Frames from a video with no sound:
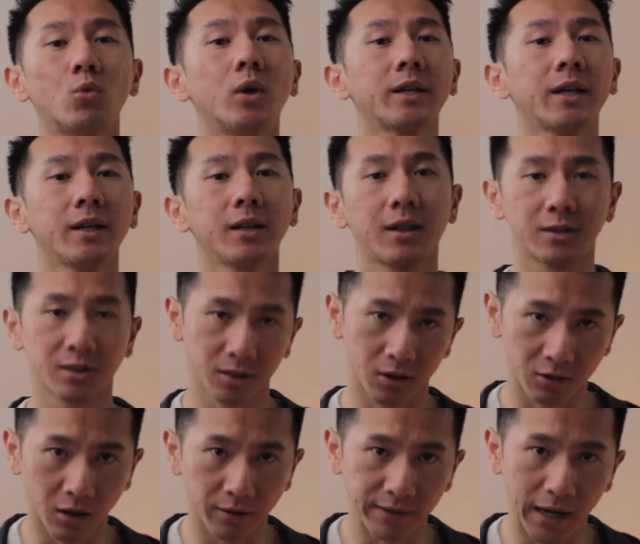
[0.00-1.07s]
working in
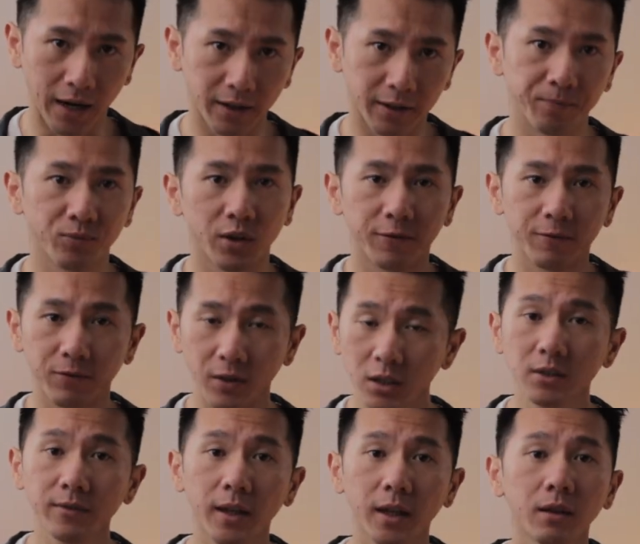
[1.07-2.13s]
Silicon Valley. The
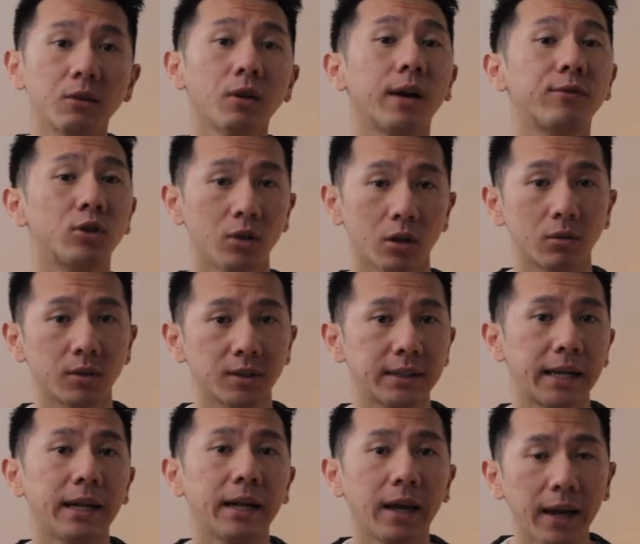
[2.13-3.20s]
first thing you have to know is that